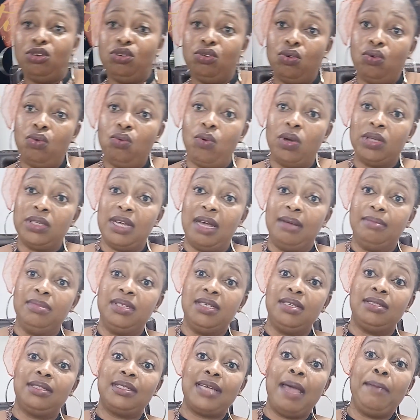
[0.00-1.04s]
know what
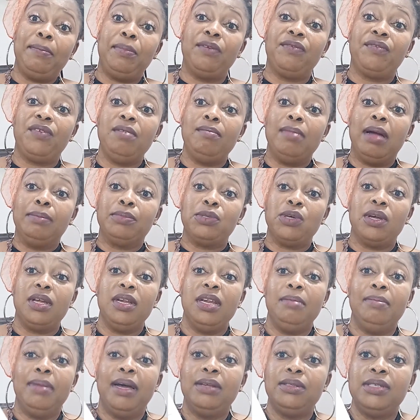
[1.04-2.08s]
the type of cream I'm
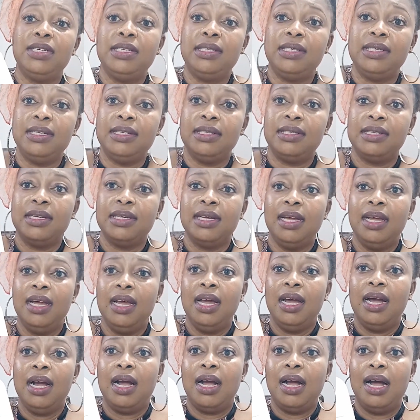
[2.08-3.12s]
talking about, this is
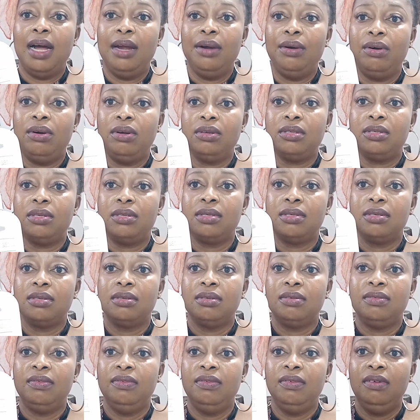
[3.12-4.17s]
carrot
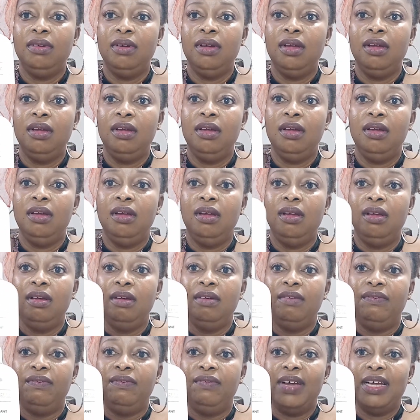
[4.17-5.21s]

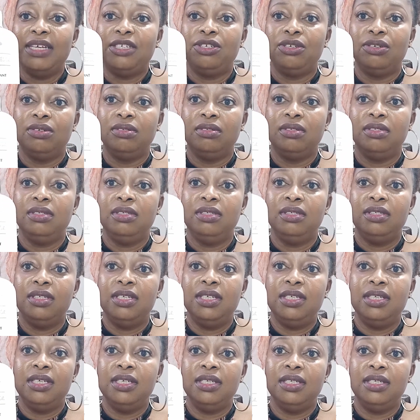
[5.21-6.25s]
version.
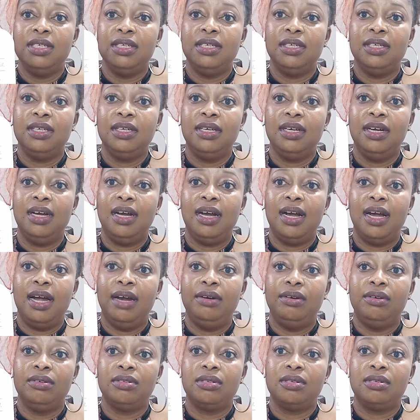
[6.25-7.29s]
This is the
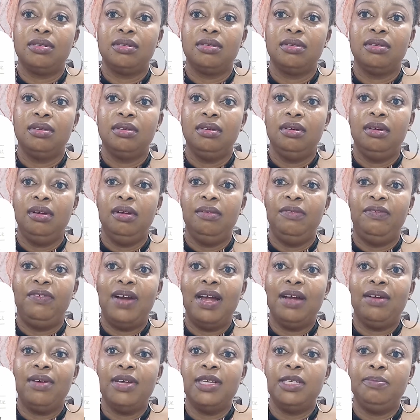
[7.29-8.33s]
carrot,
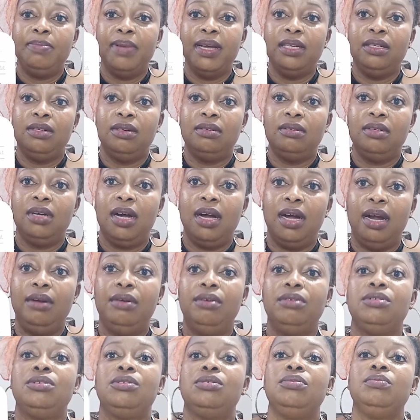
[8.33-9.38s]
Francoise Bedon
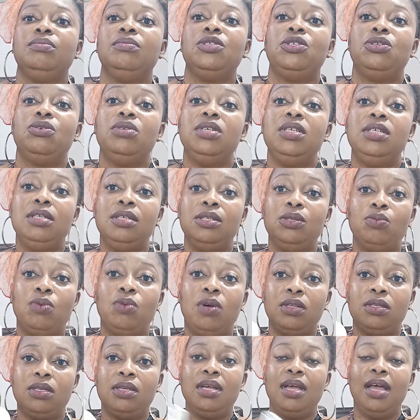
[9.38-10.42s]
carrot. So this is
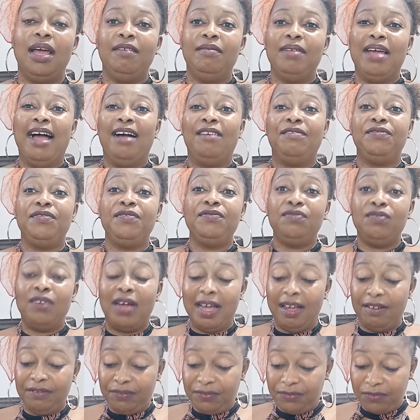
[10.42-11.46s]
what
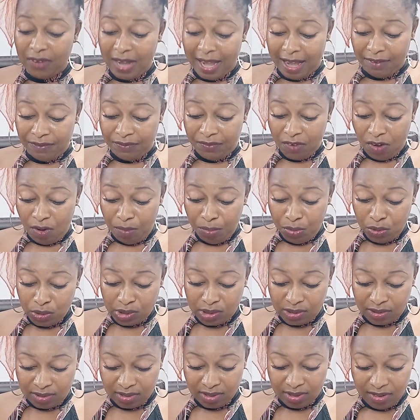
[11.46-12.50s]
I've
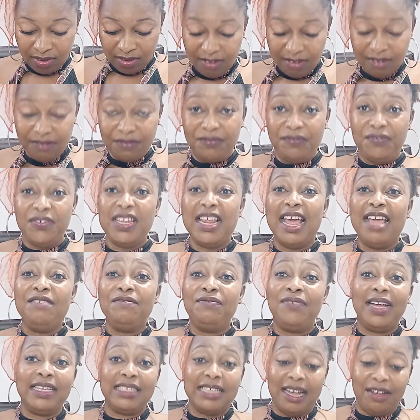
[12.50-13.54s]
almost, in
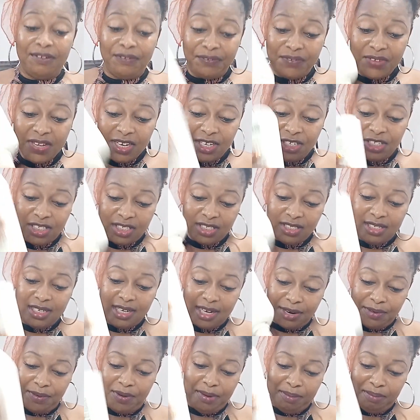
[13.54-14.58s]
fact, I've finished the
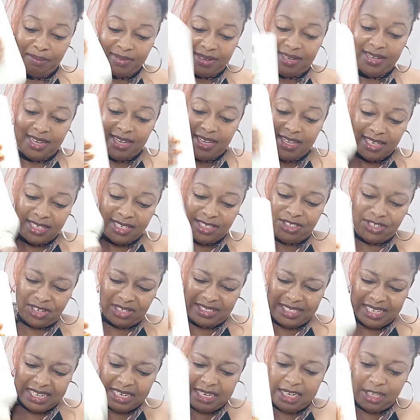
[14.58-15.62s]
cream. It's
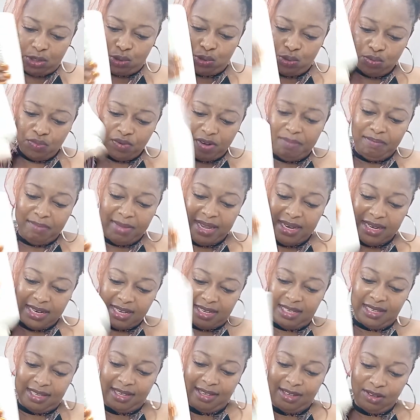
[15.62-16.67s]
just a little
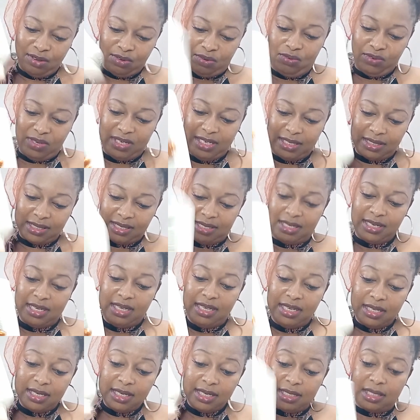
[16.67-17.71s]
remaining on it.
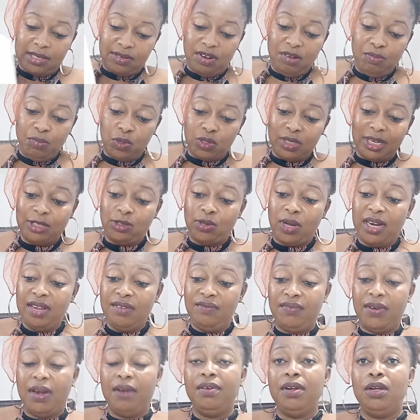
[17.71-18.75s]
This cream was actually
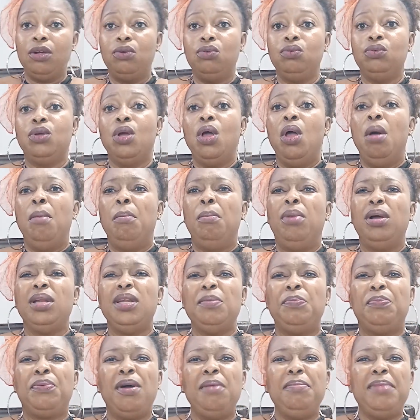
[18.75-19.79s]
very good, but
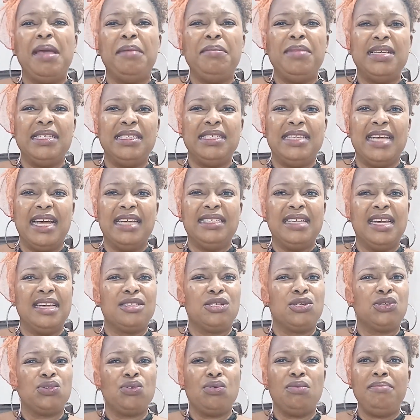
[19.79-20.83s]
the problem is that there are
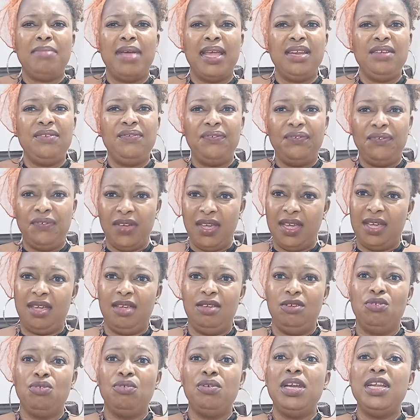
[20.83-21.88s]
so many fake.
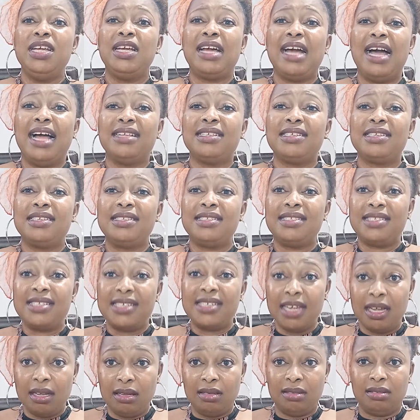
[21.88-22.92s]
You really can't
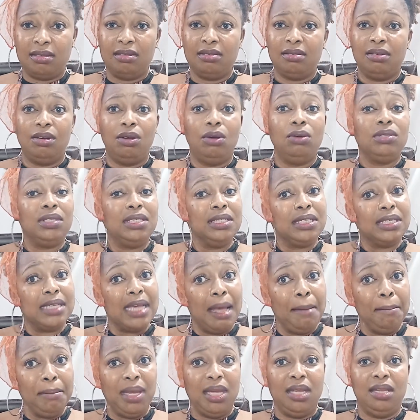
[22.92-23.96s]
tell or
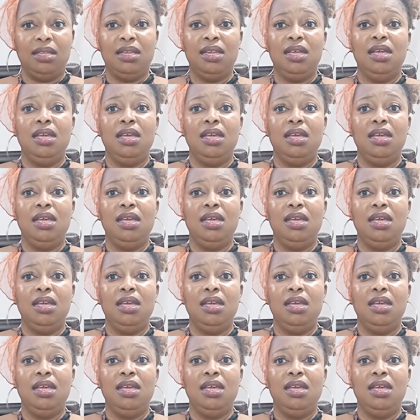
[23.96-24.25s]
determine